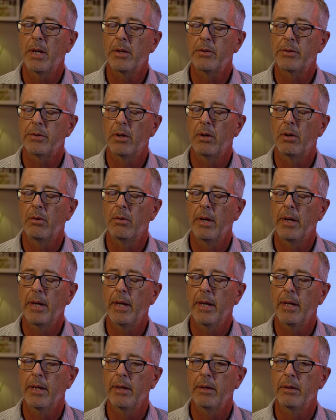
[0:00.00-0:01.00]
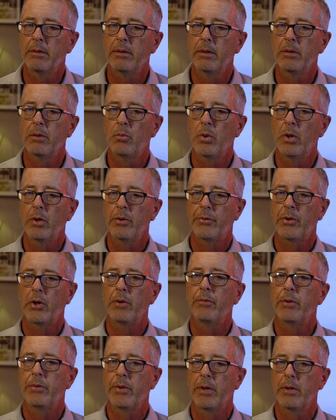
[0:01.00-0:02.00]
much so. And we're a
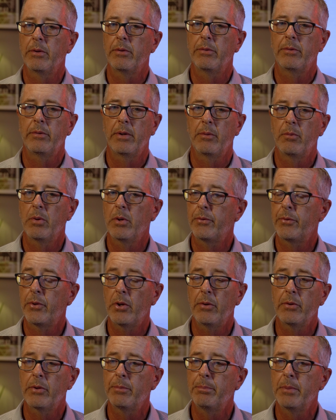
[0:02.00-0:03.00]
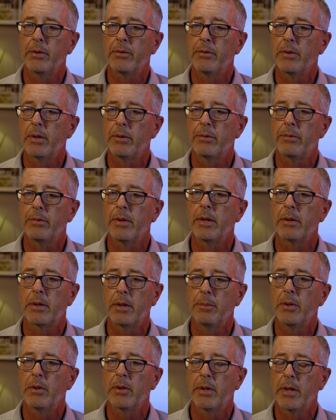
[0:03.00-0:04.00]
service industry. We're a service business, and
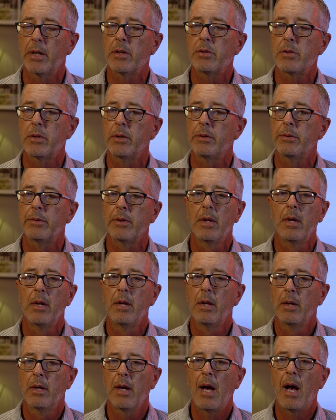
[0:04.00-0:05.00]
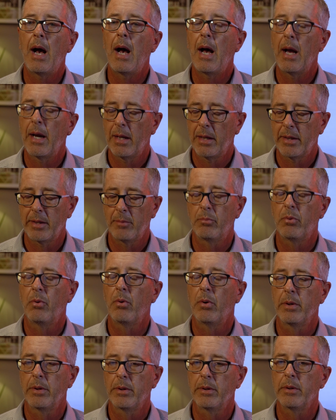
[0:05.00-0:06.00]
communication is highly
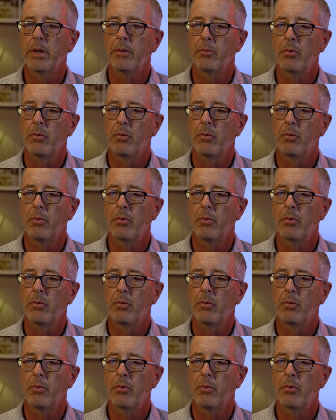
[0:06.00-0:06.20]
important